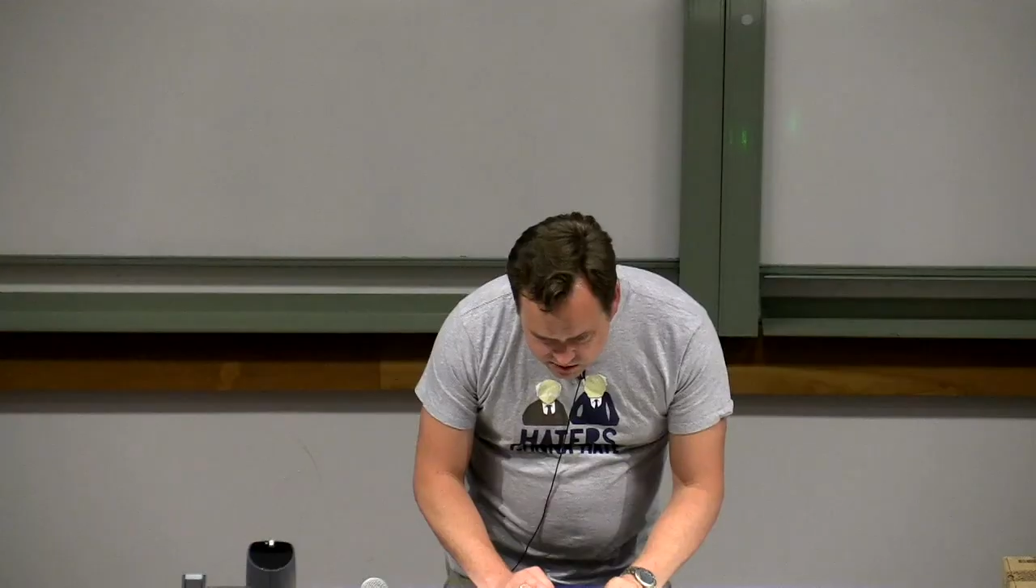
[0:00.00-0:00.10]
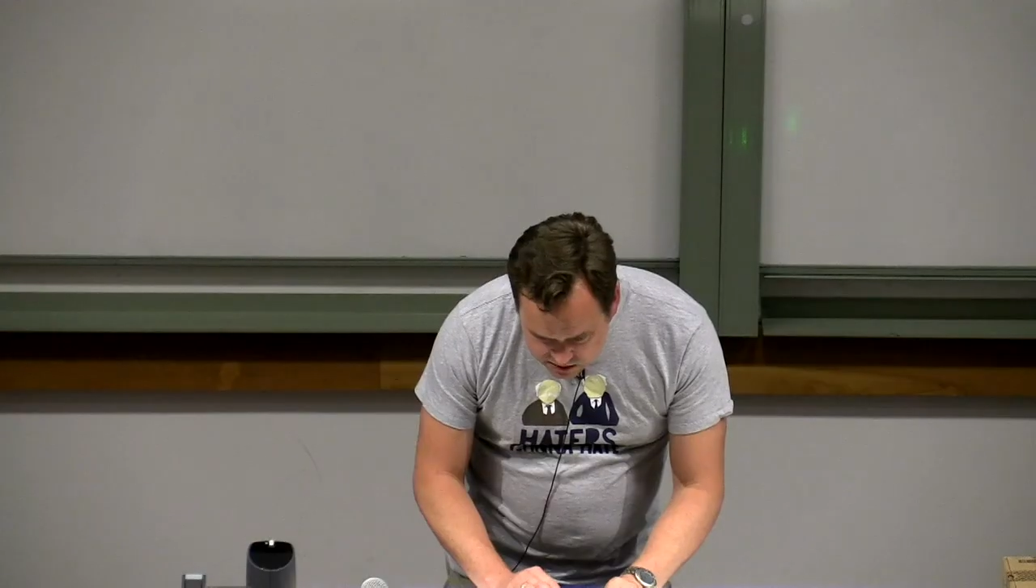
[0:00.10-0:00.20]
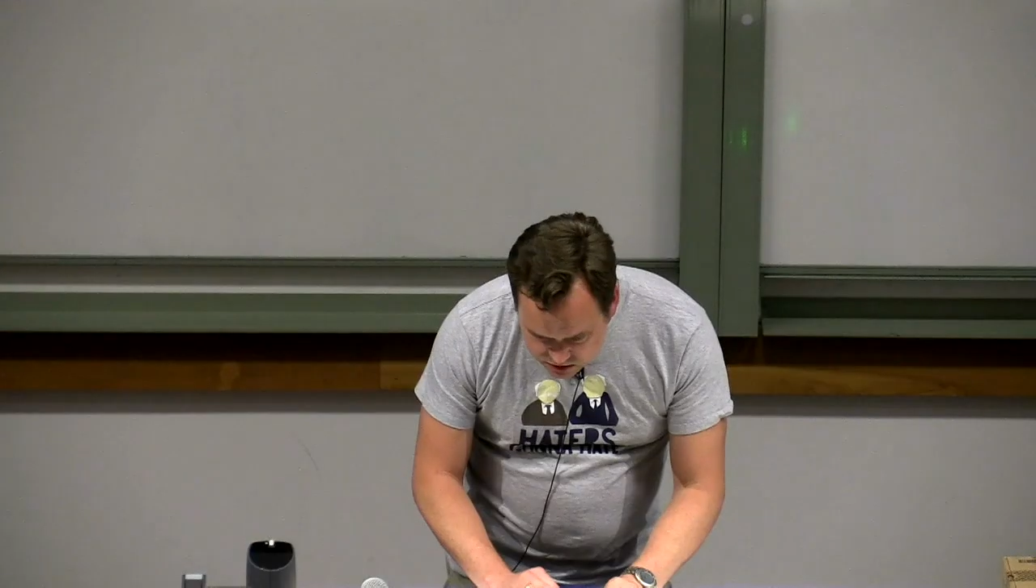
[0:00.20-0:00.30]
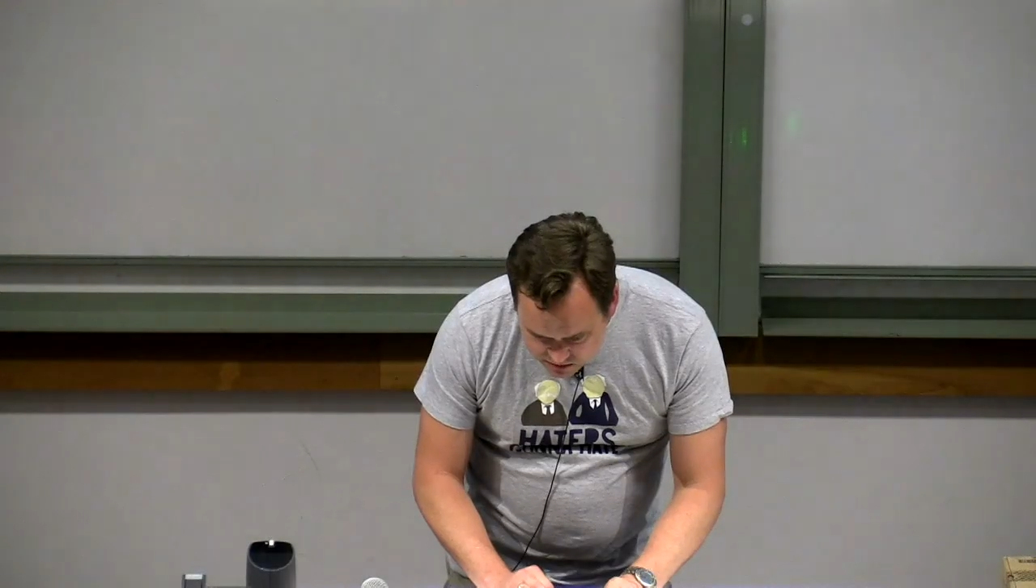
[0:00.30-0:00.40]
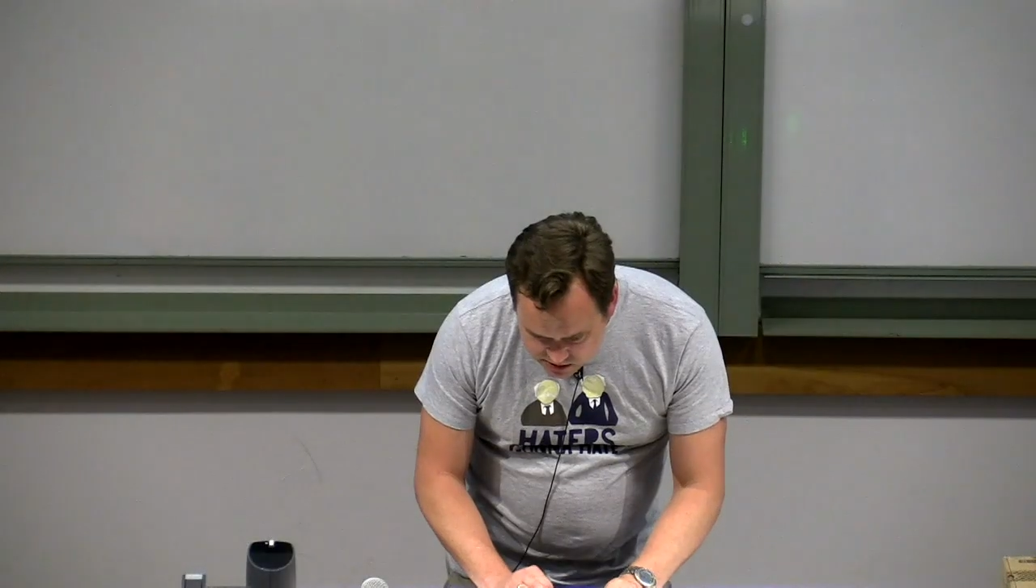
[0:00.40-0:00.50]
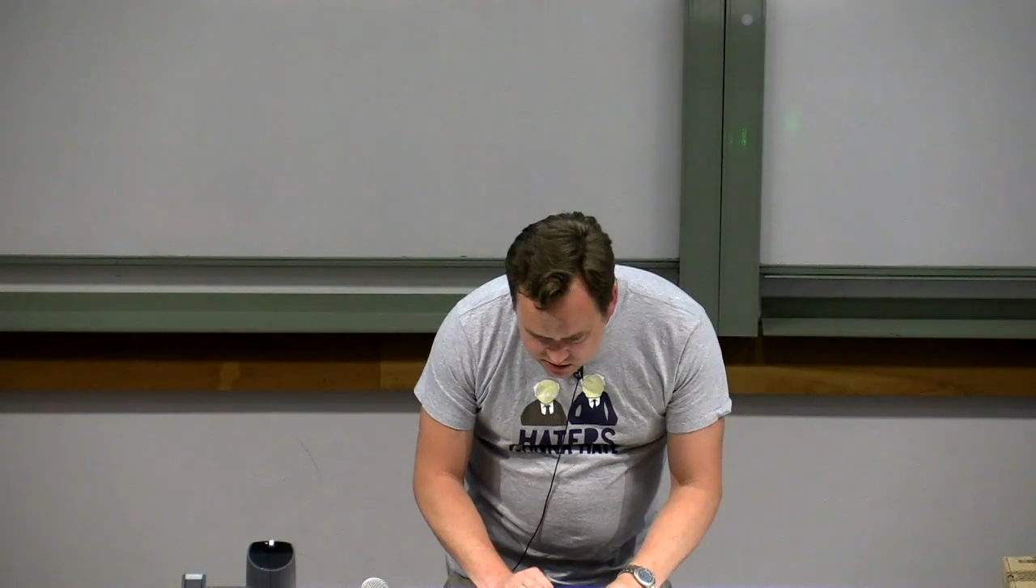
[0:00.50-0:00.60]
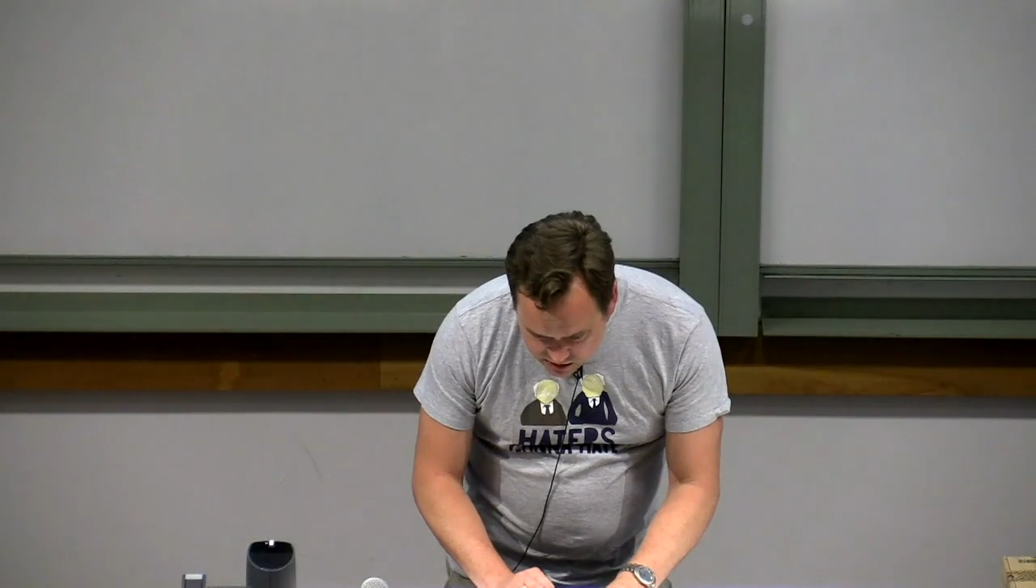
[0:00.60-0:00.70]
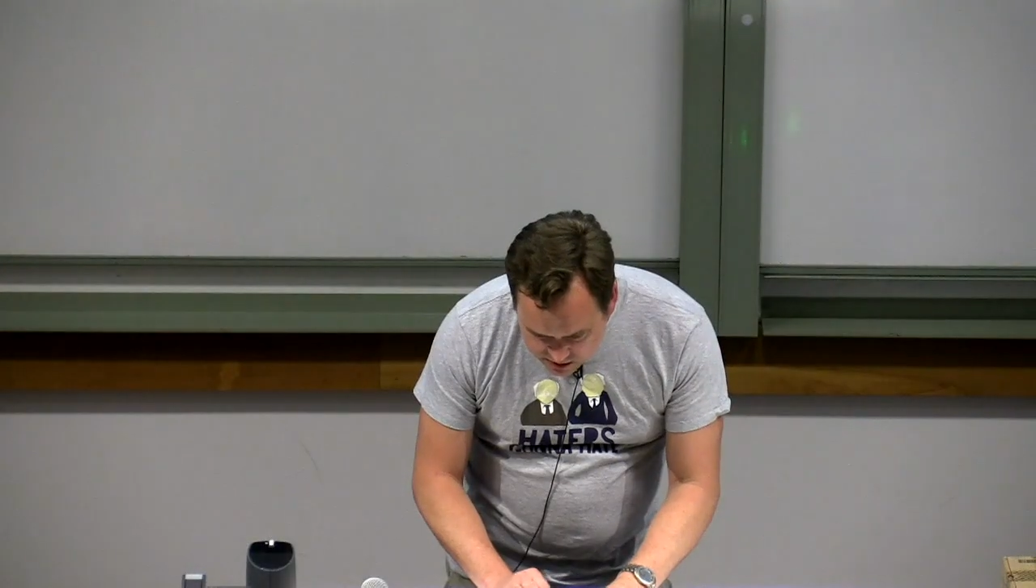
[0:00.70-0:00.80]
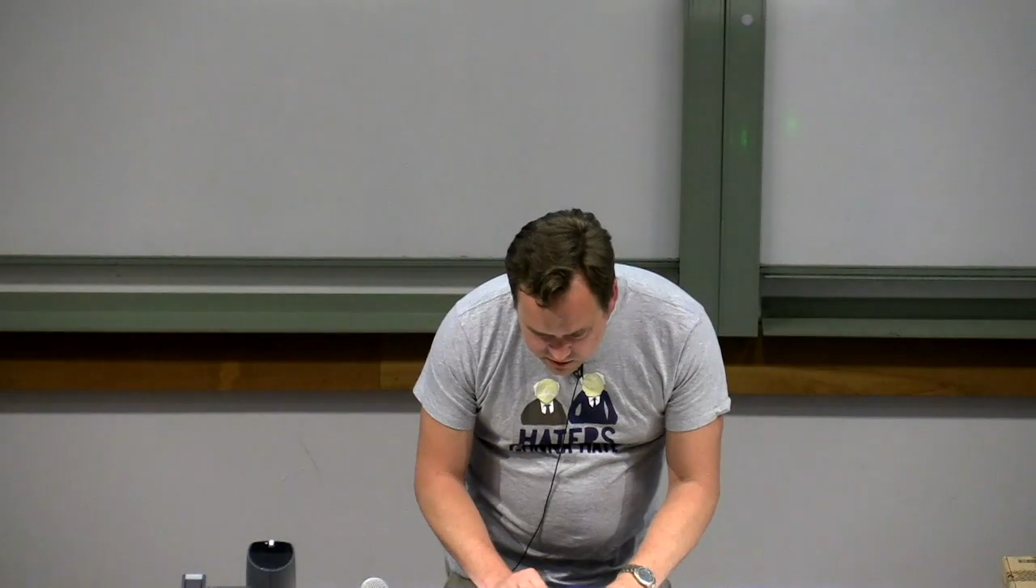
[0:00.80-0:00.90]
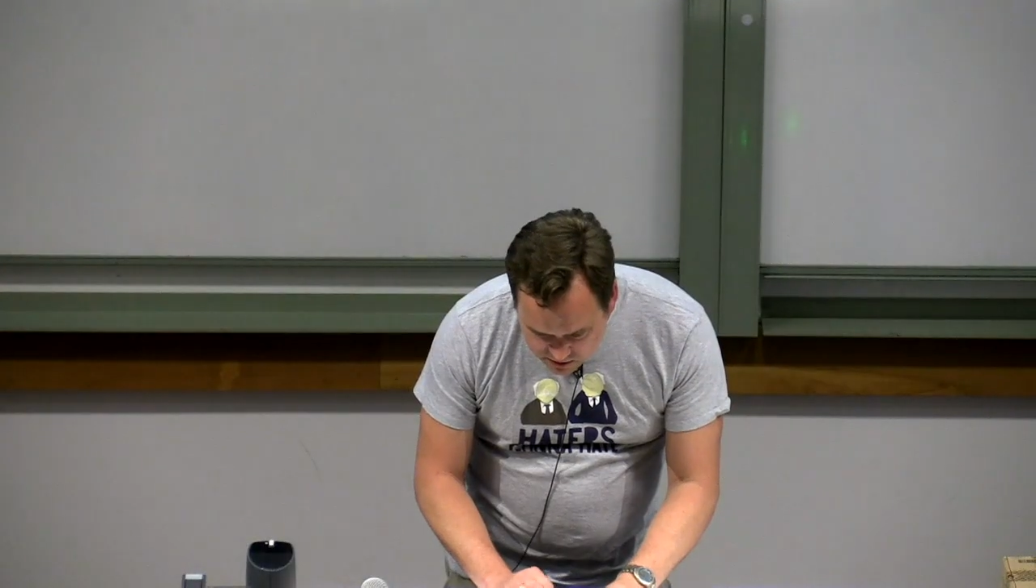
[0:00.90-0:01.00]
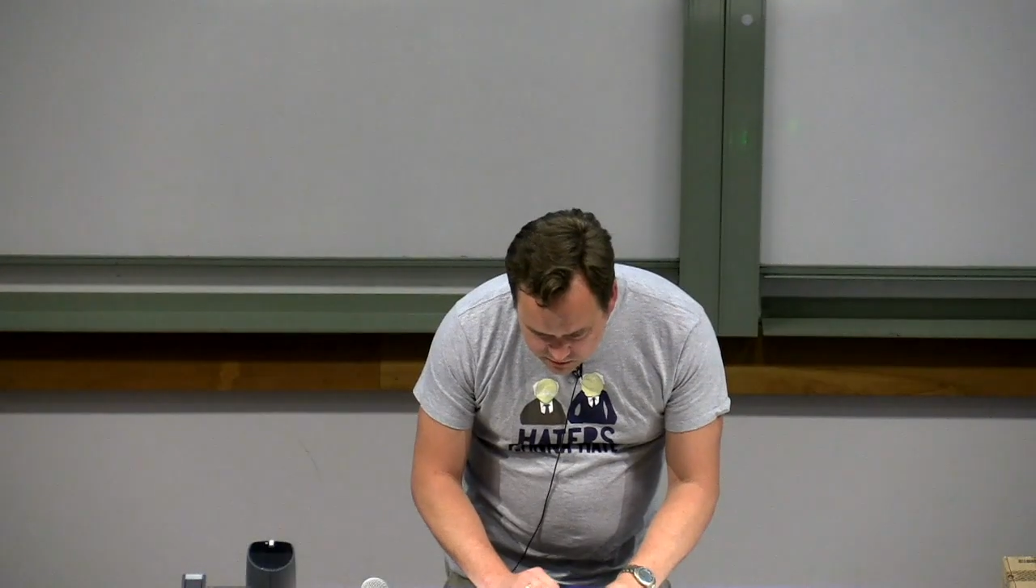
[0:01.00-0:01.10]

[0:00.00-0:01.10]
wasting too much time